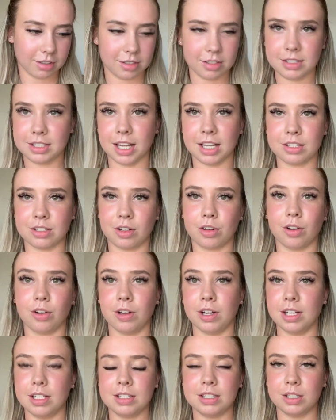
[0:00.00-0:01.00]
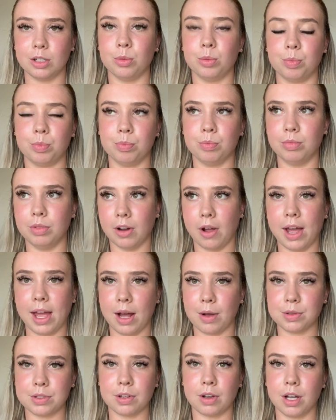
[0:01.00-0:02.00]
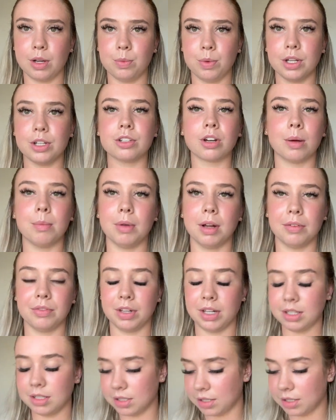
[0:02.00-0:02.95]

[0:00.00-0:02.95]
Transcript: six o'clock and it's still light outside, which I'm loving.